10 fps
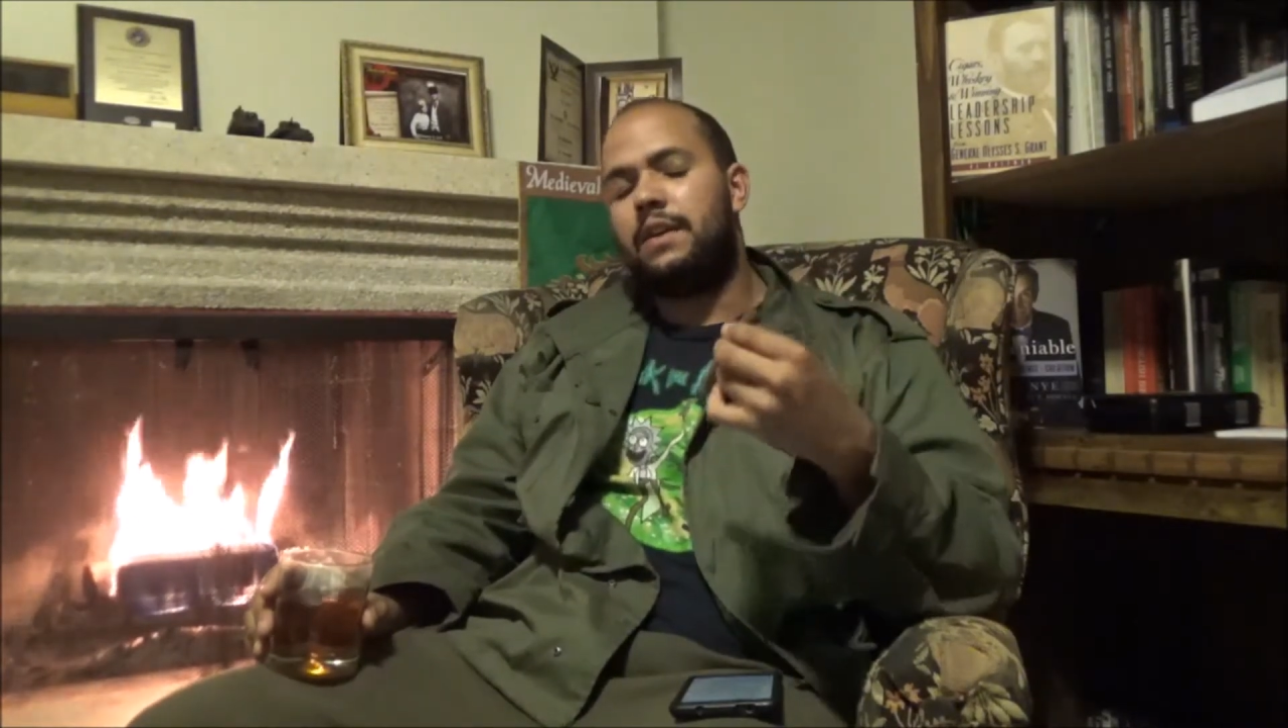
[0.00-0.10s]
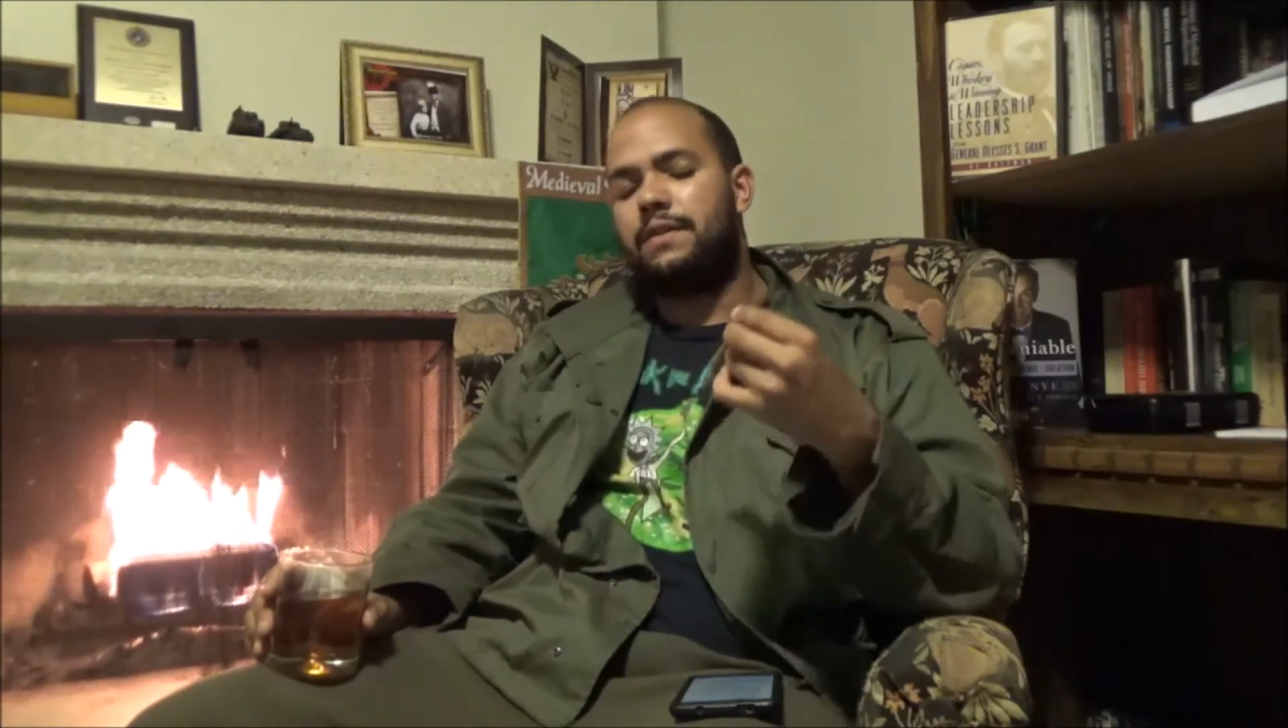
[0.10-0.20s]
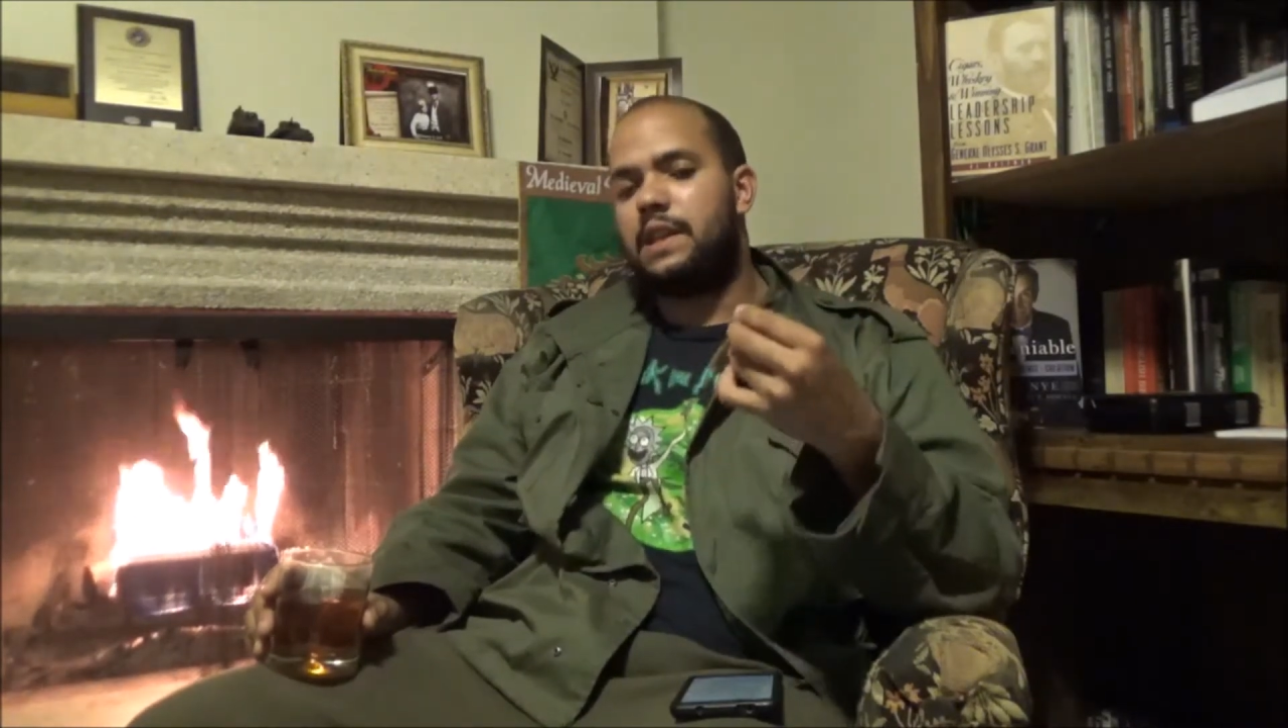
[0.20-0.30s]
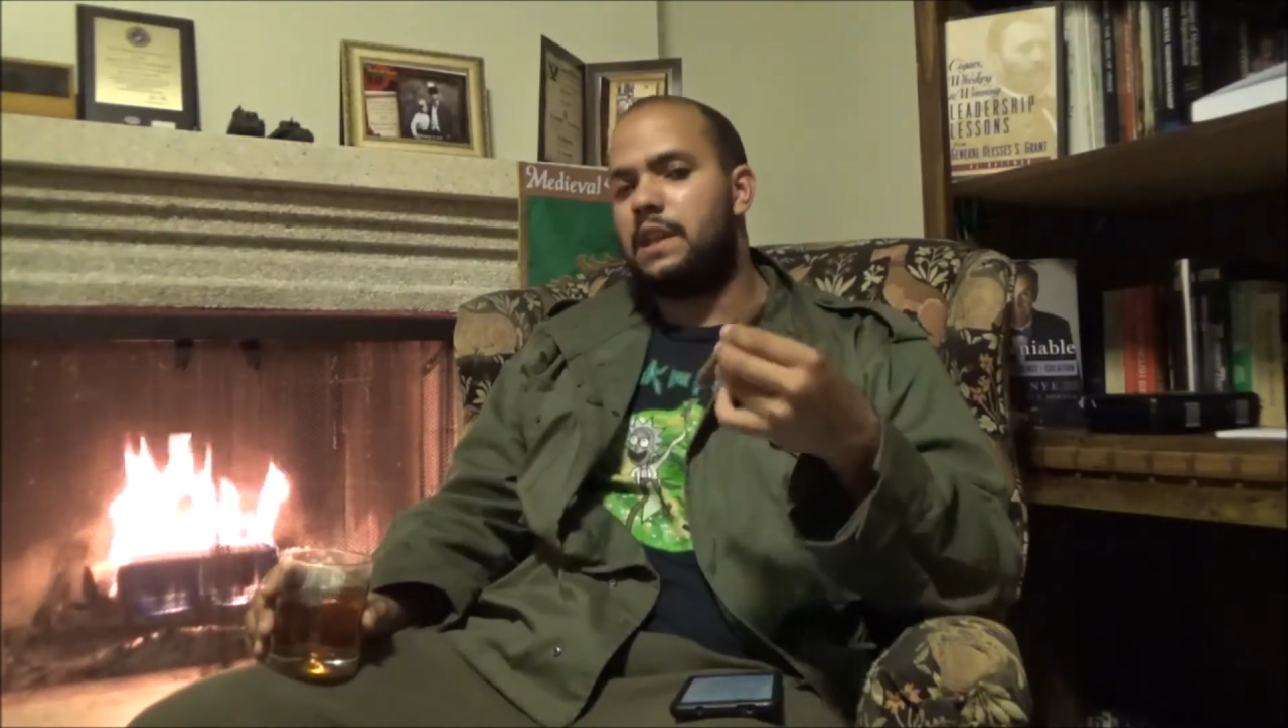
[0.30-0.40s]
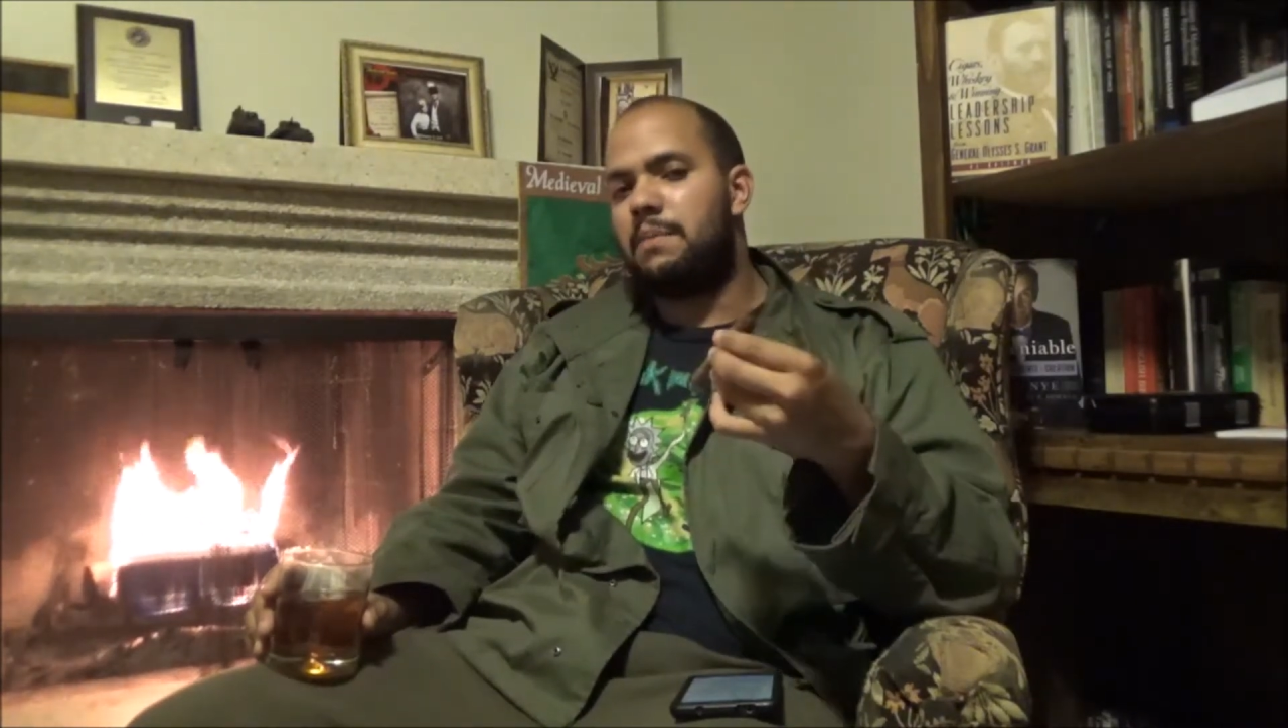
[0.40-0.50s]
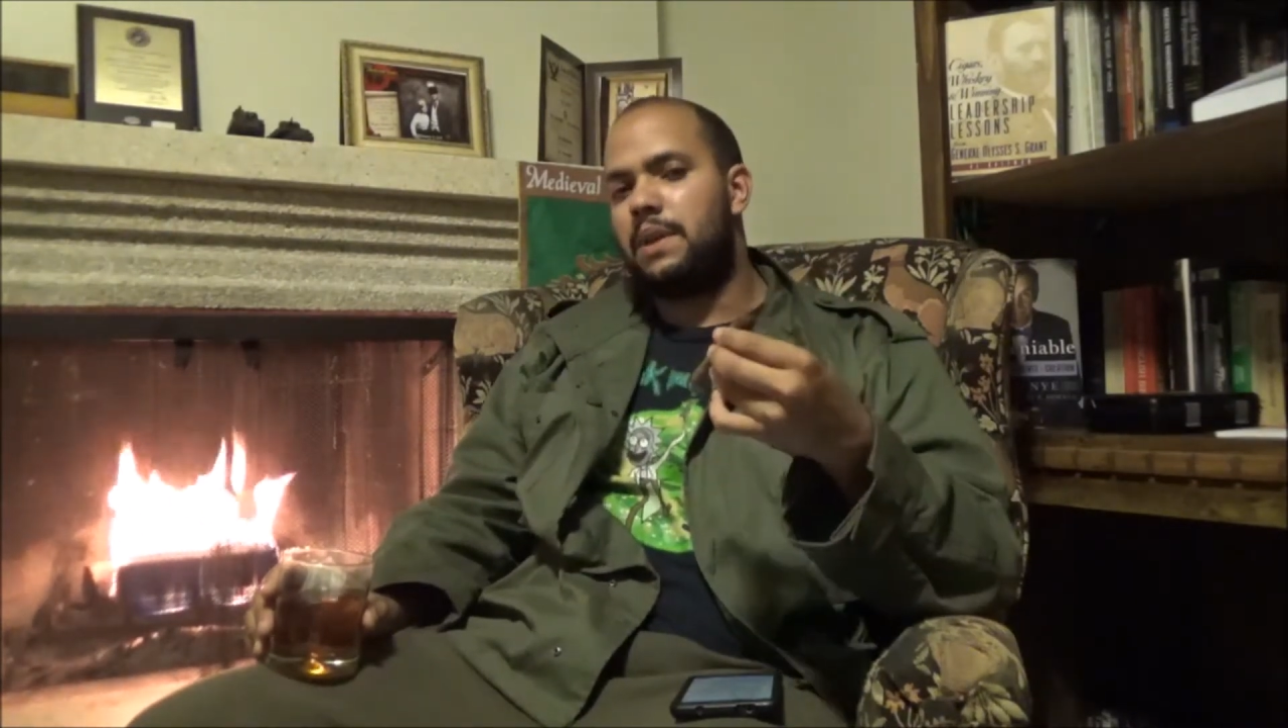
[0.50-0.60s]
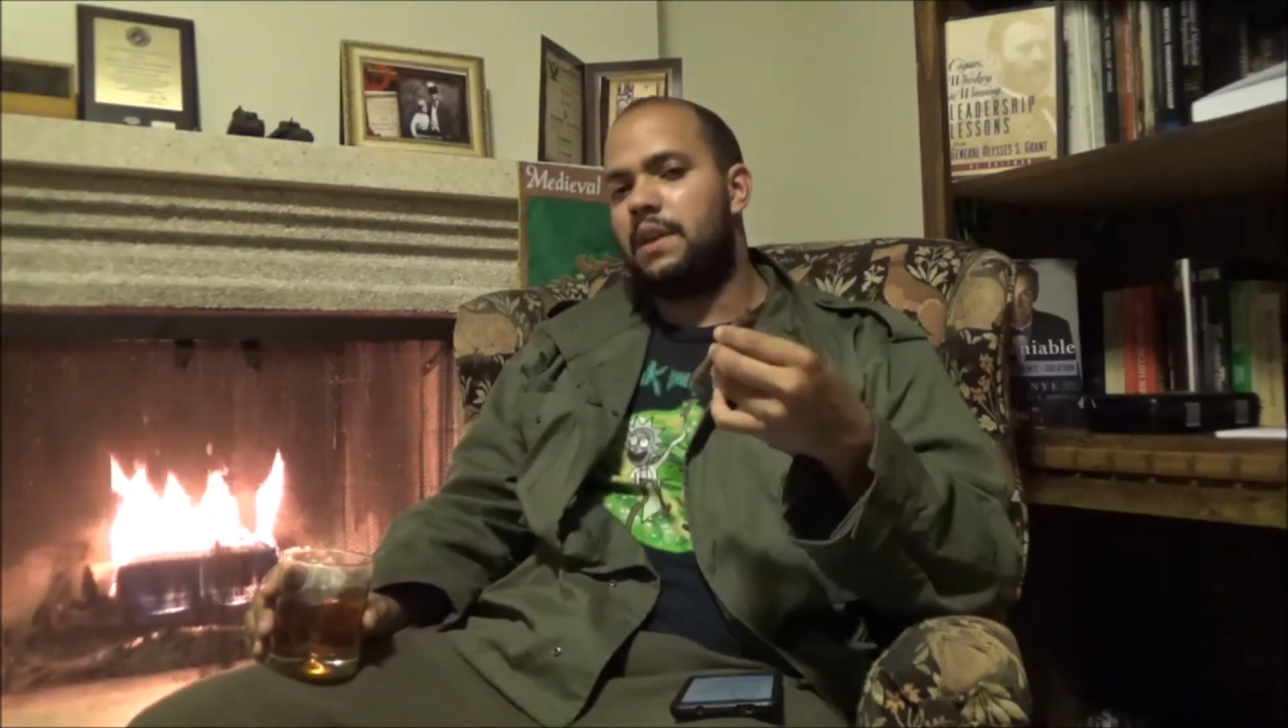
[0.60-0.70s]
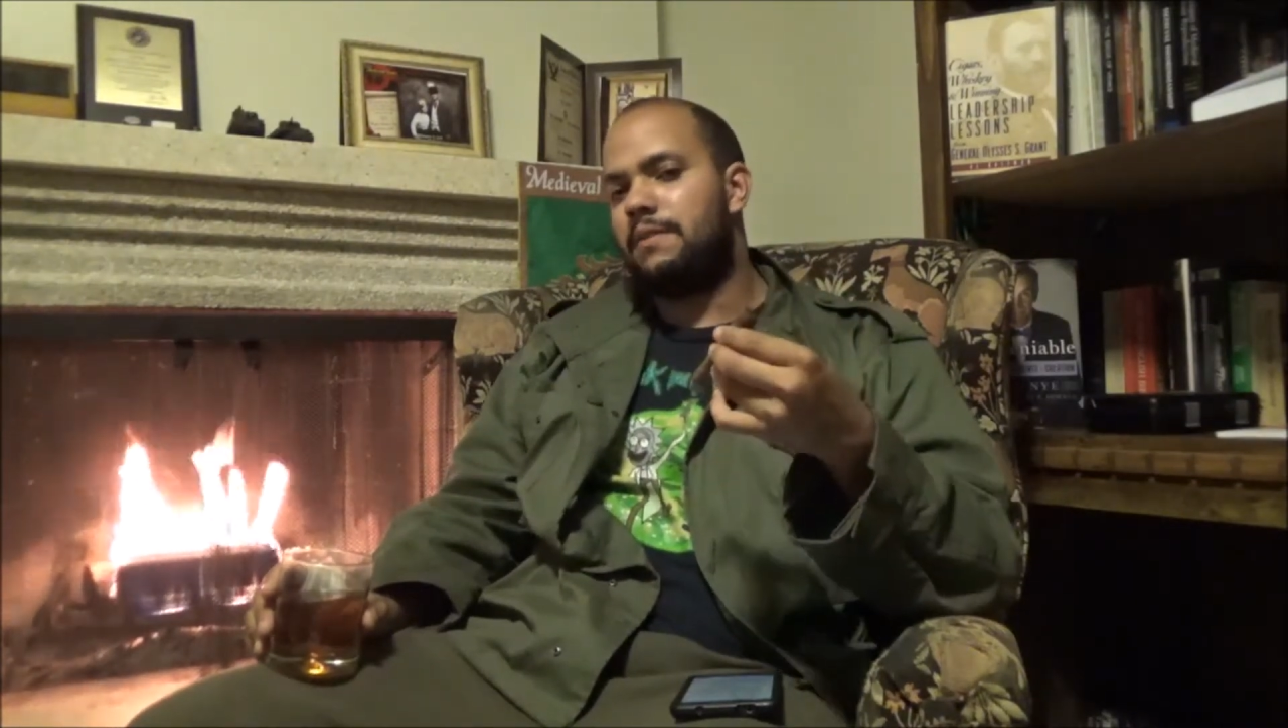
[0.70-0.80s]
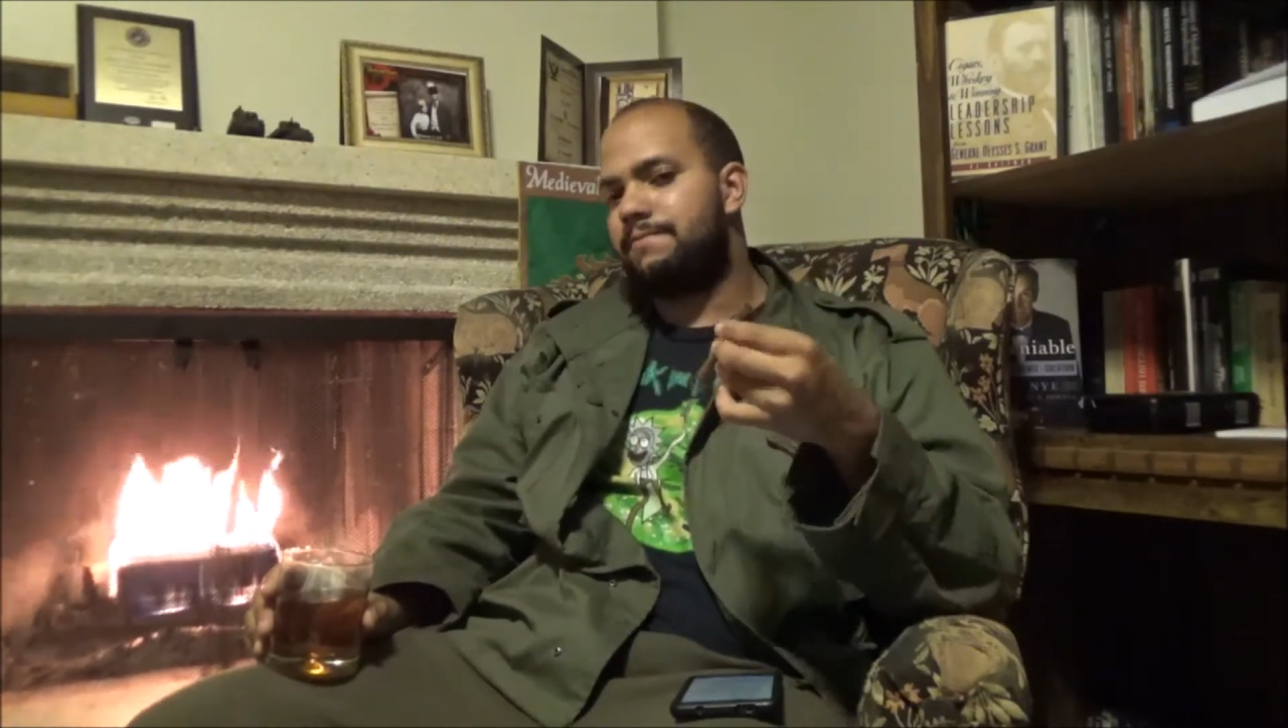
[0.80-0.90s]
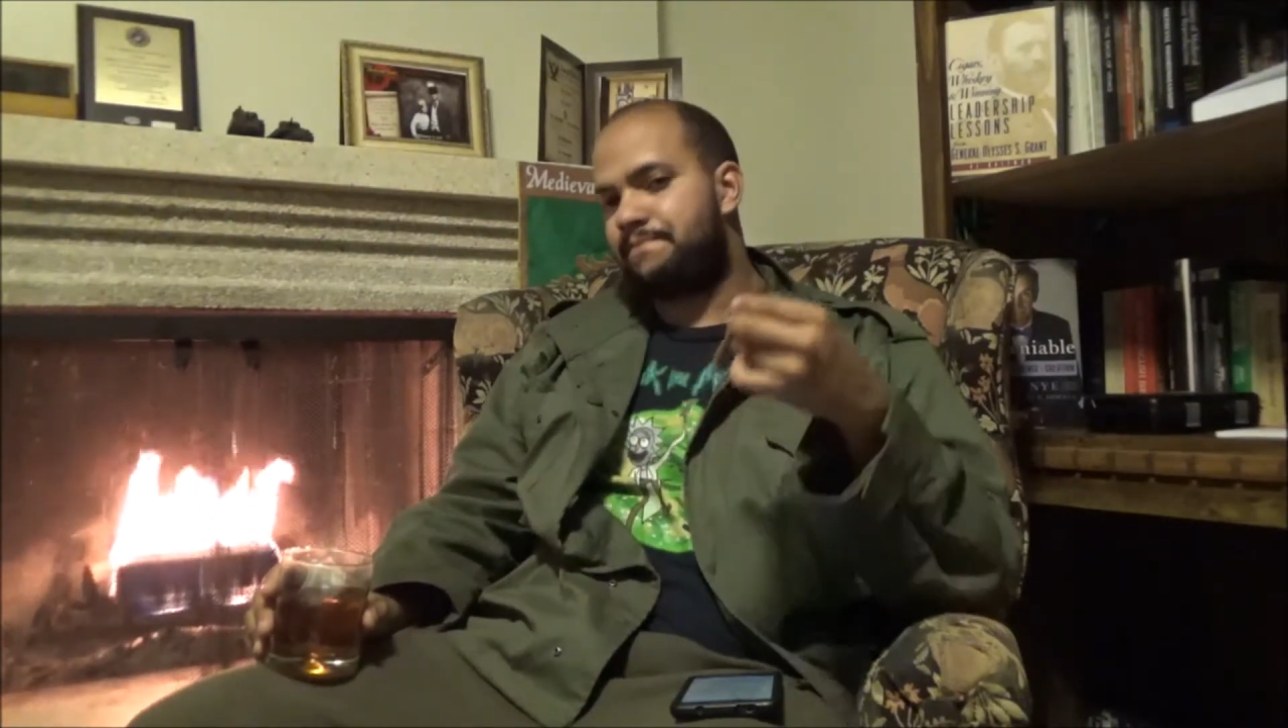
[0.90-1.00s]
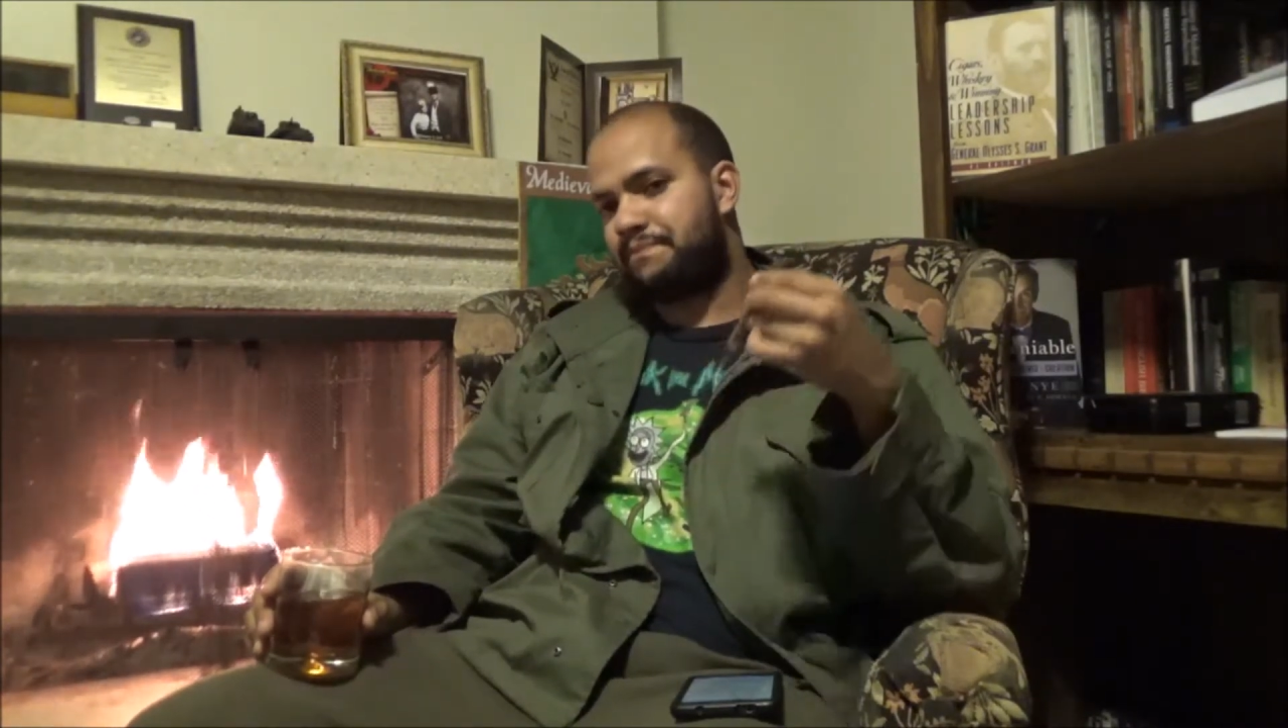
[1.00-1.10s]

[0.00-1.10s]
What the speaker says: of keeping it,